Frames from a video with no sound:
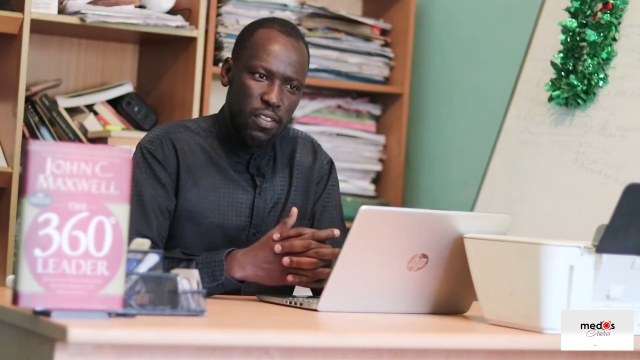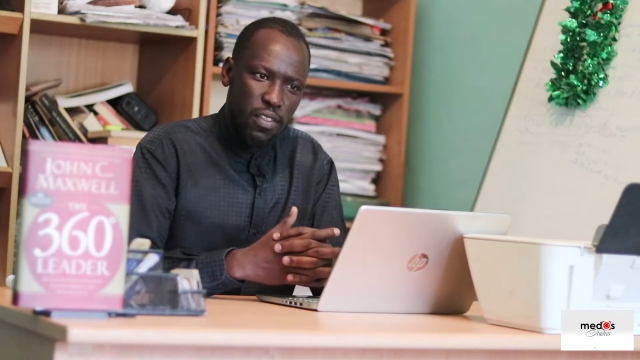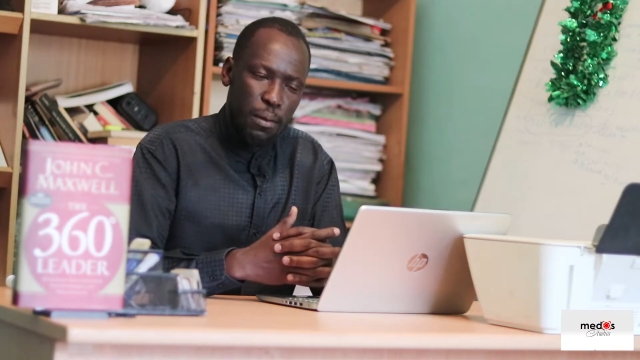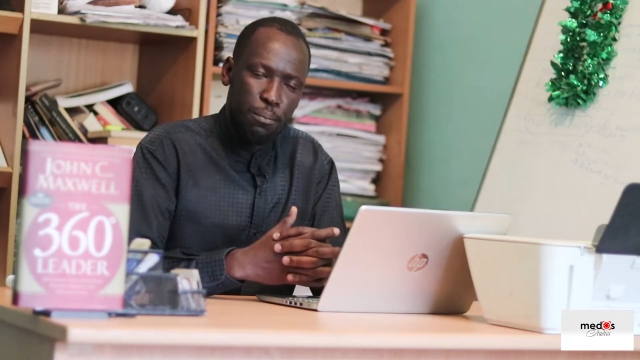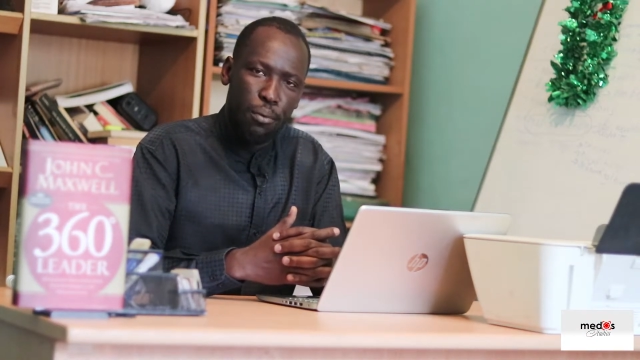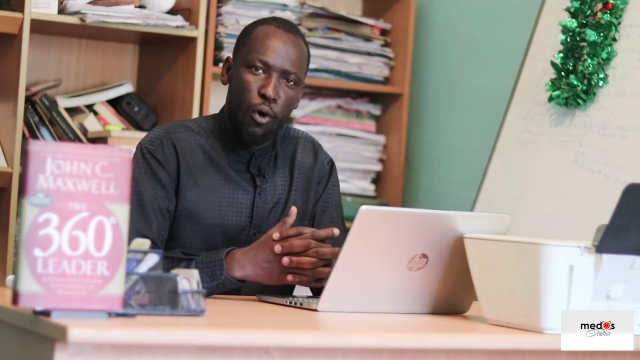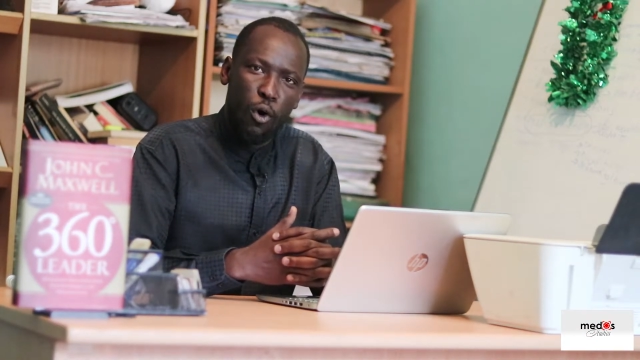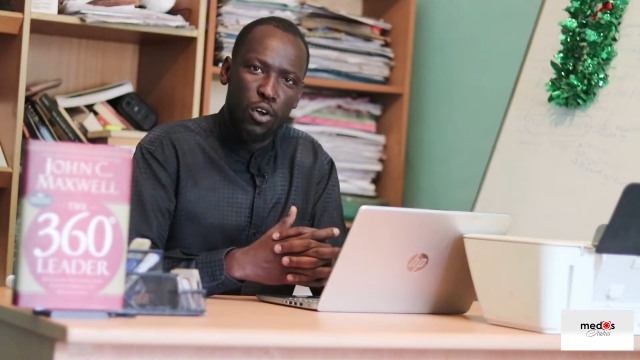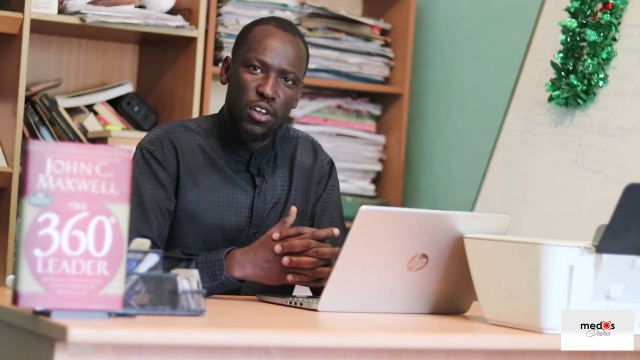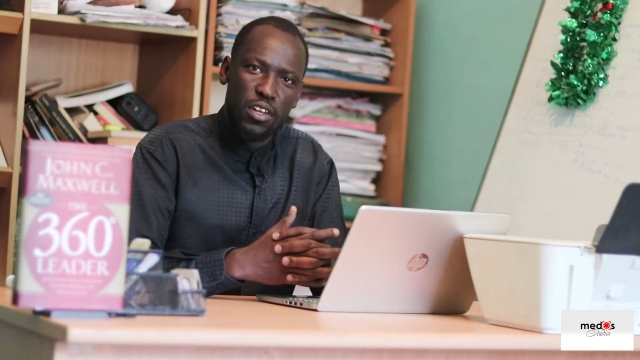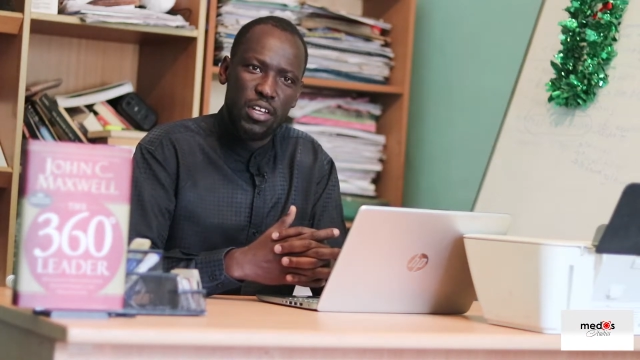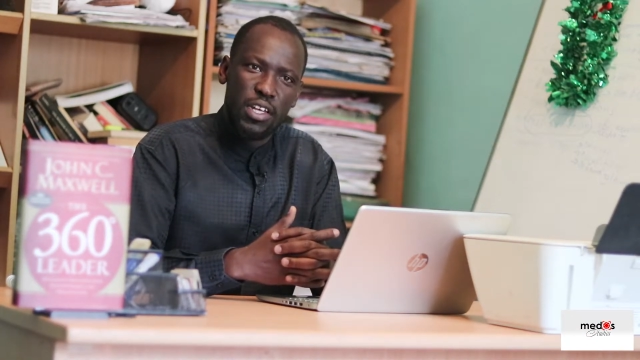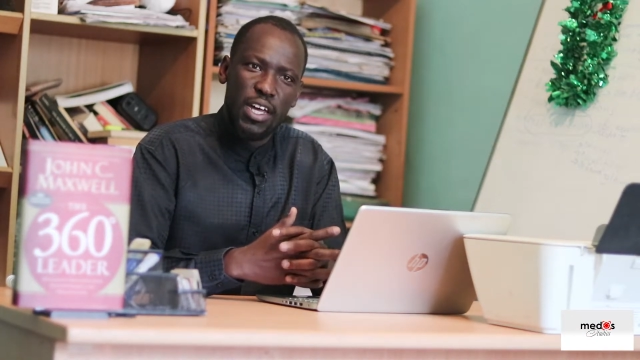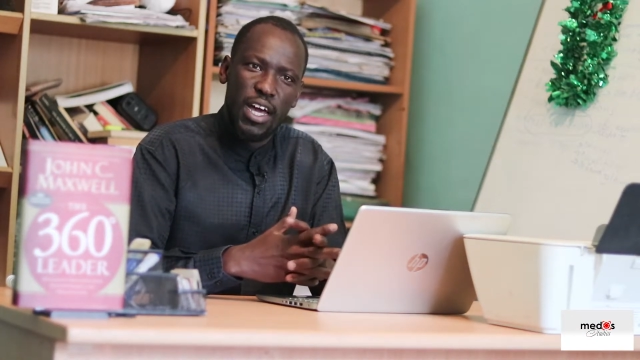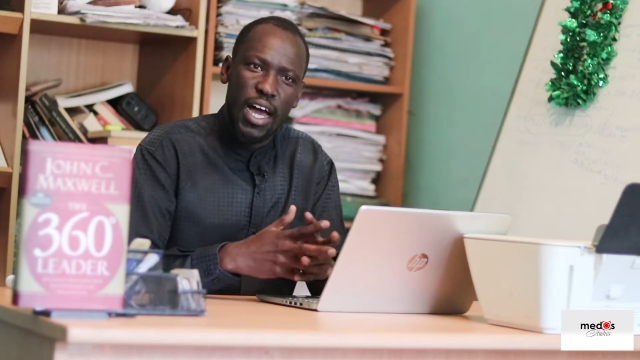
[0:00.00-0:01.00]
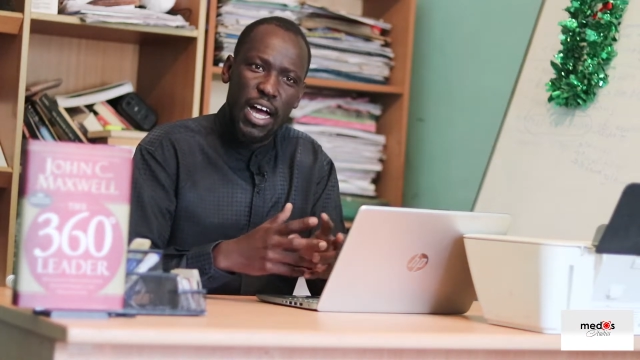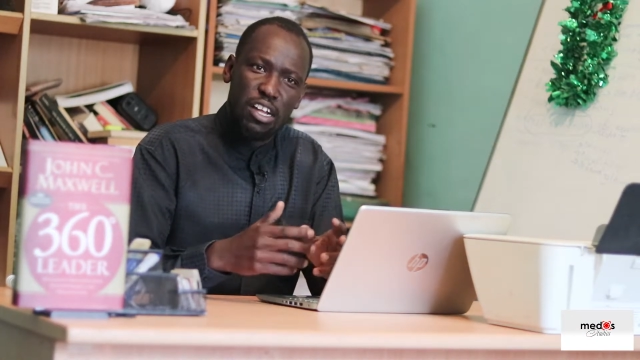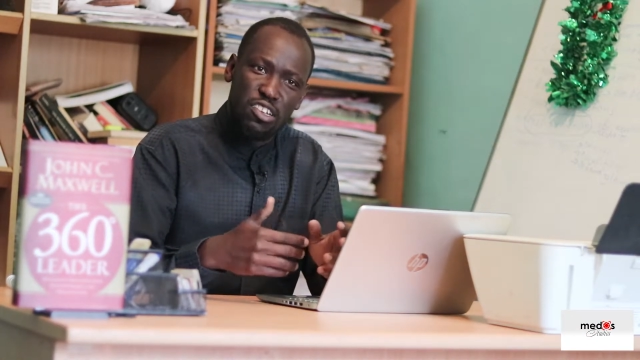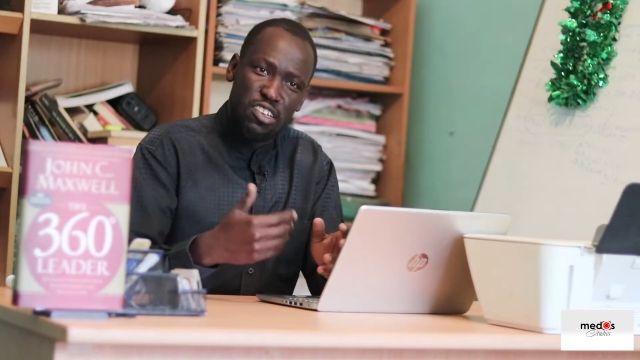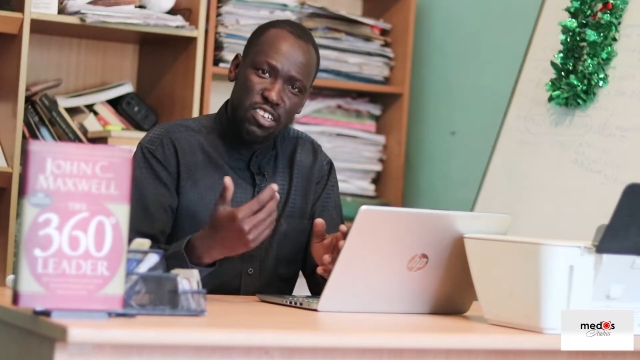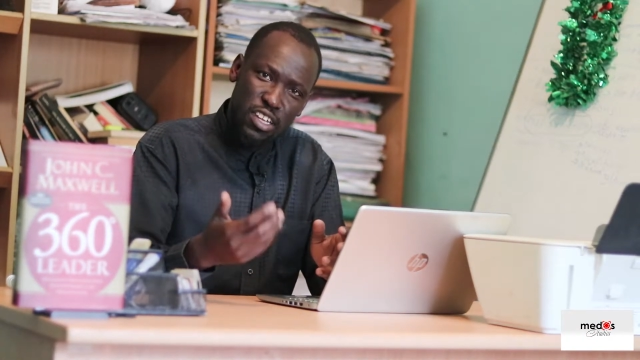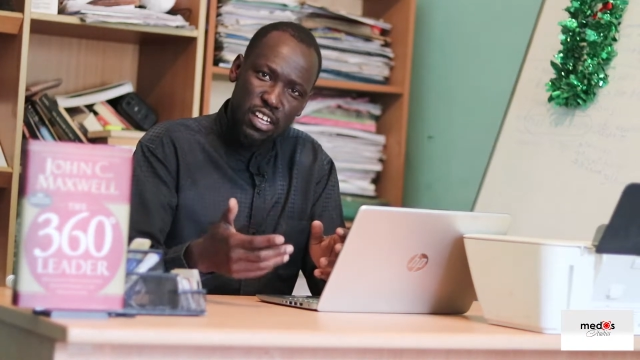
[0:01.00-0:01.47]
the pot uh,
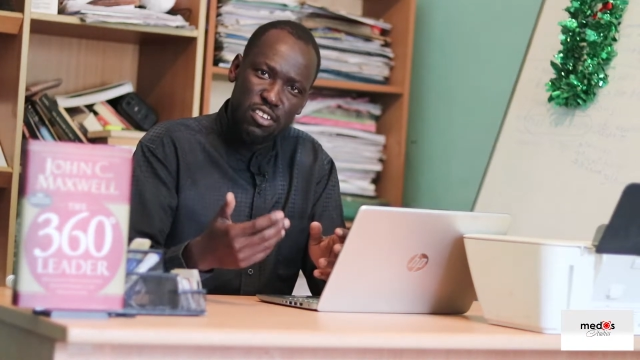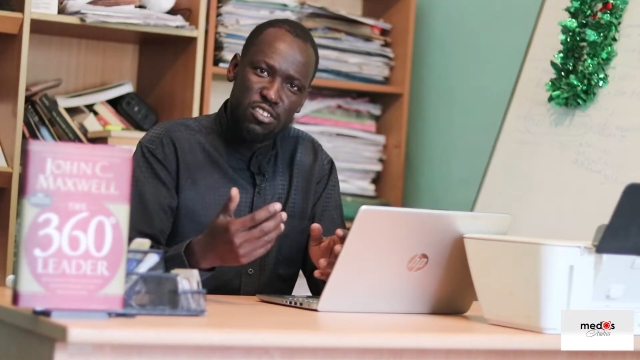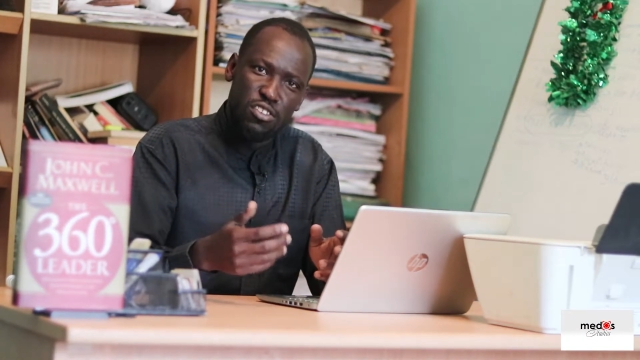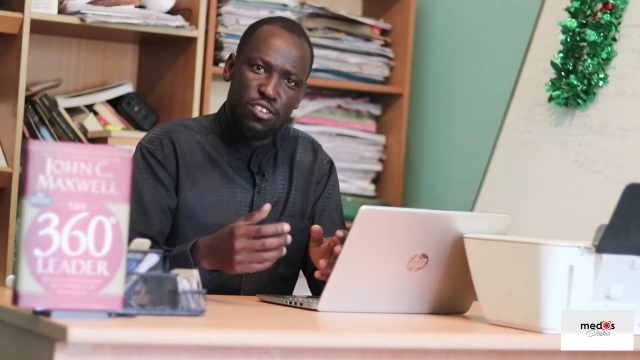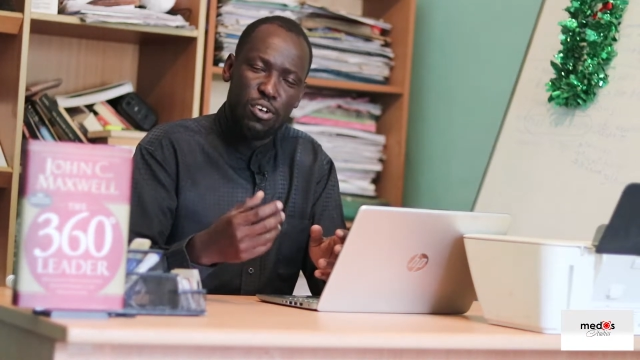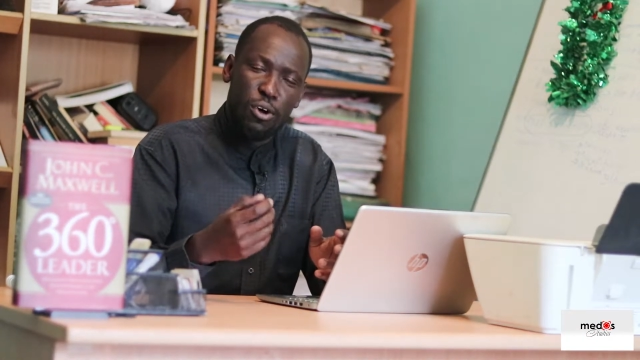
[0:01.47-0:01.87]
sits